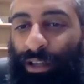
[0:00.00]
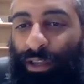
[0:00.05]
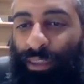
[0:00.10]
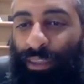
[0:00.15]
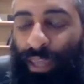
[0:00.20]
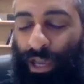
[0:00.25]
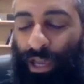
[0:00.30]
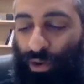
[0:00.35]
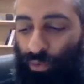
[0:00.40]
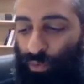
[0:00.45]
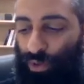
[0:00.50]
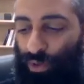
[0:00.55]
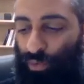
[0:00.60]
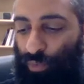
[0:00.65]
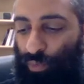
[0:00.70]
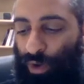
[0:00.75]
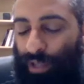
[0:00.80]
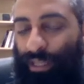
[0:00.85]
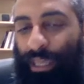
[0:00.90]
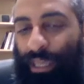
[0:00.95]
that when
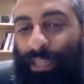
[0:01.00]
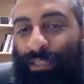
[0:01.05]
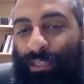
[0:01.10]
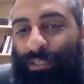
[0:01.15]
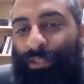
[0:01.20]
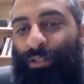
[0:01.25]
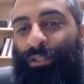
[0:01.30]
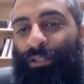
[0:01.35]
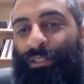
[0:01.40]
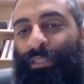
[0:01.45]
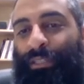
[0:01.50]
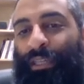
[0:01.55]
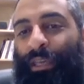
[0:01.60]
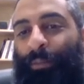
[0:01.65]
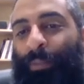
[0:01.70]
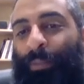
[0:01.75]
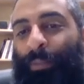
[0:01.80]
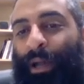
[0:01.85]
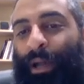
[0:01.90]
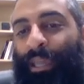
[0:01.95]
one enters
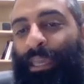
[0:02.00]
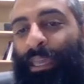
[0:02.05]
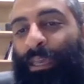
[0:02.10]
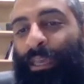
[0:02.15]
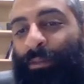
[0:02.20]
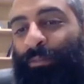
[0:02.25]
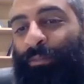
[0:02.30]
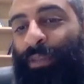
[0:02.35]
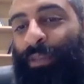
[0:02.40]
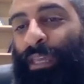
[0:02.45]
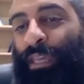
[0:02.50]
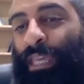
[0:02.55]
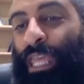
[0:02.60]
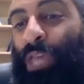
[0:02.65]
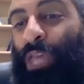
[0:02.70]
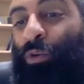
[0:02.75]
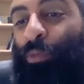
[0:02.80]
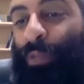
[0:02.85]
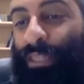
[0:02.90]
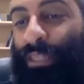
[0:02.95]
by him he
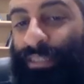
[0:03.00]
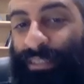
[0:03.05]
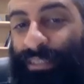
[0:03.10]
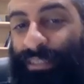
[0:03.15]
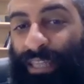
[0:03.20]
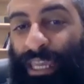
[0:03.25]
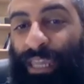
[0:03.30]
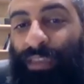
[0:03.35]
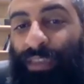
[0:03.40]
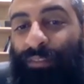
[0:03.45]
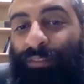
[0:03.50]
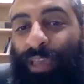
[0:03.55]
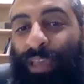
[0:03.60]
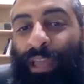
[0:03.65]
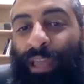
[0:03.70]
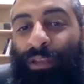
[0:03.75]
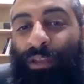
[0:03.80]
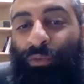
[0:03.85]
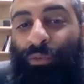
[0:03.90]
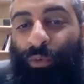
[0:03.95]
will be saved
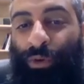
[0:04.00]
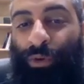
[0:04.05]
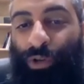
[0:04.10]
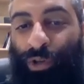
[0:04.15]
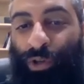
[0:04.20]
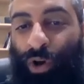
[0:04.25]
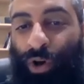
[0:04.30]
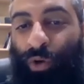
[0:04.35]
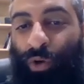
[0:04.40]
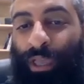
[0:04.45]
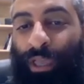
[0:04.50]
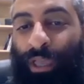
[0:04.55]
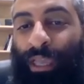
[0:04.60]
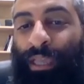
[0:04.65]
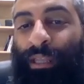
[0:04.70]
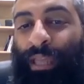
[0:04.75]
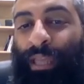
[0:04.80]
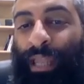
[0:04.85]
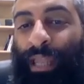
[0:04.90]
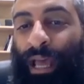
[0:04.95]
and will go
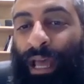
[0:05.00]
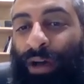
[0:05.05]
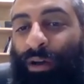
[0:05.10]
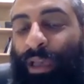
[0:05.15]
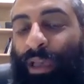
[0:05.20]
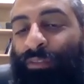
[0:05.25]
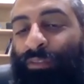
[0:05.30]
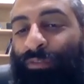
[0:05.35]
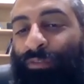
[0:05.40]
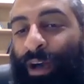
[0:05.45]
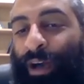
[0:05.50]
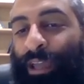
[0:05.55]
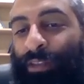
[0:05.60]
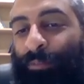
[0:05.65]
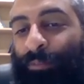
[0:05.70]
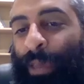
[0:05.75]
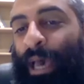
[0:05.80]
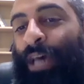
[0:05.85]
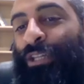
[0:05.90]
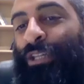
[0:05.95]
in and out and find
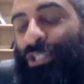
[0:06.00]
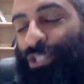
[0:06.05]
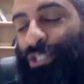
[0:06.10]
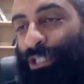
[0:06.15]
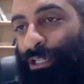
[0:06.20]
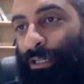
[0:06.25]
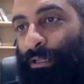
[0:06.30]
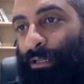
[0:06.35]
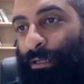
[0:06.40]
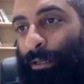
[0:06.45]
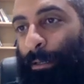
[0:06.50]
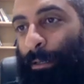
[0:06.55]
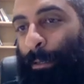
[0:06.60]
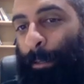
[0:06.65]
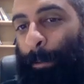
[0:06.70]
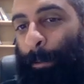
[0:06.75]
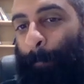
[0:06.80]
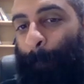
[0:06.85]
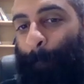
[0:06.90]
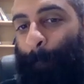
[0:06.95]
pasture.
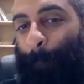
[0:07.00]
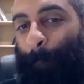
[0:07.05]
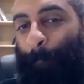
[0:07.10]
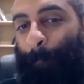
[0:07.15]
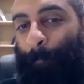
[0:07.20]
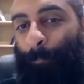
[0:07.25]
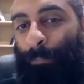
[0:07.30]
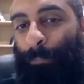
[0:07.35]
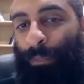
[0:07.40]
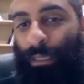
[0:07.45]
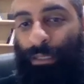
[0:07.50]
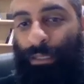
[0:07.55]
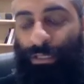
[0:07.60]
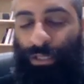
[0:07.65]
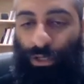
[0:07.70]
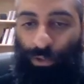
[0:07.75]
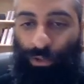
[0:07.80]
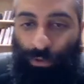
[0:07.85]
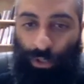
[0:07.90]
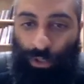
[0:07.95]

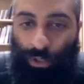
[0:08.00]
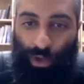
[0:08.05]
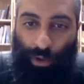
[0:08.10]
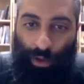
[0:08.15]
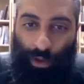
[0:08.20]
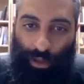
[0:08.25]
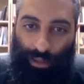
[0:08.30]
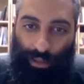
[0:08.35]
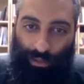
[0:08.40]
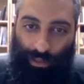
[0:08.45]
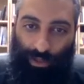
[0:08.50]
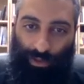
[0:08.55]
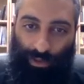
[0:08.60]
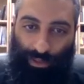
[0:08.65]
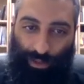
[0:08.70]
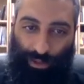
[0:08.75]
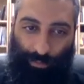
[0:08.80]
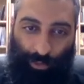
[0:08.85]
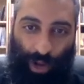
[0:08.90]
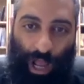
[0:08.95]
So the,
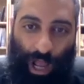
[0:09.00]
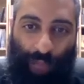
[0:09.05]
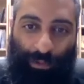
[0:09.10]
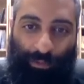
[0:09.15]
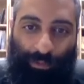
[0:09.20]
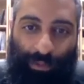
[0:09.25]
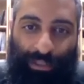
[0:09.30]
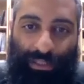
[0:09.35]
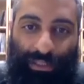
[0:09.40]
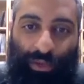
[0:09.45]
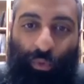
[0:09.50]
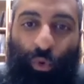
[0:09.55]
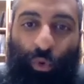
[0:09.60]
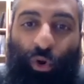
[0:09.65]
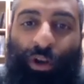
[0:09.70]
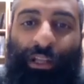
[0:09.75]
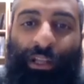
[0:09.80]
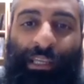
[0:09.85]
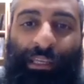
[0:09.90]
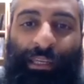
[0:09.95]
the problem is, the
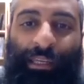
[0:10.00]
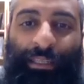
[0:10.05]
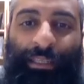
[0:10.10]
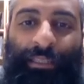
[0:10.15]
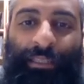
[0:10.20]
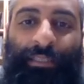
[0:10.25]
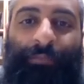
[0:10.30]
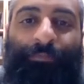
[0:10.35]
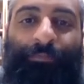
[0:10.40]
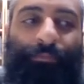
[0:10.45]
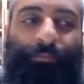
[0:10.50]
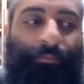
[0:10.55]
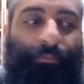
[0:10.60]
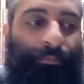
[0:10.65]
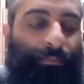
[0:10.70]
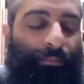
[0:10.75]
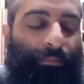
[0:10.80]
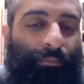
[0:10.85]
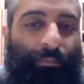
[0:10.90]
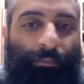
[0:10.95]
warning is
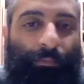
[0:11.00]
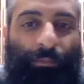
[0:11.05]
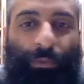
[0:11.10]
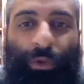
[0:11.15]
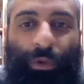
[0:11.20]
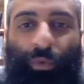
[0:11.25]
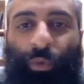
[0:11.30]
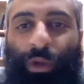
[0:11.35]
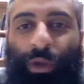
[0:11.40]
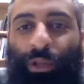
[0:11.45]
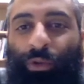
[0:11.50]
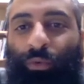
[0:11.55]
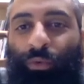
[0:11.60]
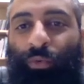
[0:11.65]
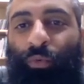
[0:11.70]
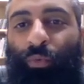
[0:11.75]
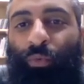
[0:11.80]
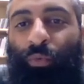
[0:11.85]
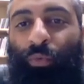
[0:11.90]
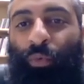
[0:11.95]
when
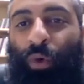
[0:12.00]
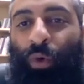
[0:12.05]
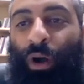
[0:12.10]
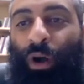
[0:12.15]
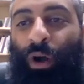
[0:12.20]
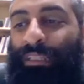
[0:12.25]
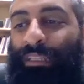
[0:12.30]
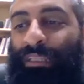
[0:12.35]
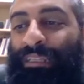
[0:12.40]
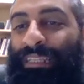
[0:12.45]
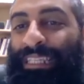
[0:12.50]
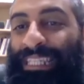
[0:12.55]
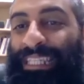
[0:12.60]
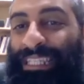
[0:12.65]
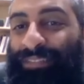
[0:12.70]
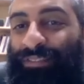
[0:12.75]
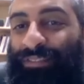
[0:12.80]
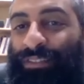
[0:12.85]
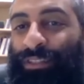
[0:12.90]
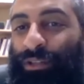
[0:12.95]
one
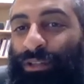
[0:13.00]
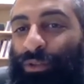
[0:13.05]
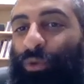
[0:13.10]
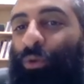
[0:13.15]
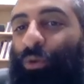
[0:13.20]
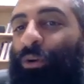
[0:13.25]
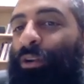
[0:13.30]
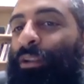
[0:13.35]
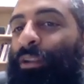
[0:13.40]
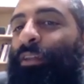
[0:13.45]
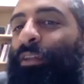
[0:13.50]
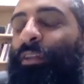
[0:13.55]
leaves the Lord,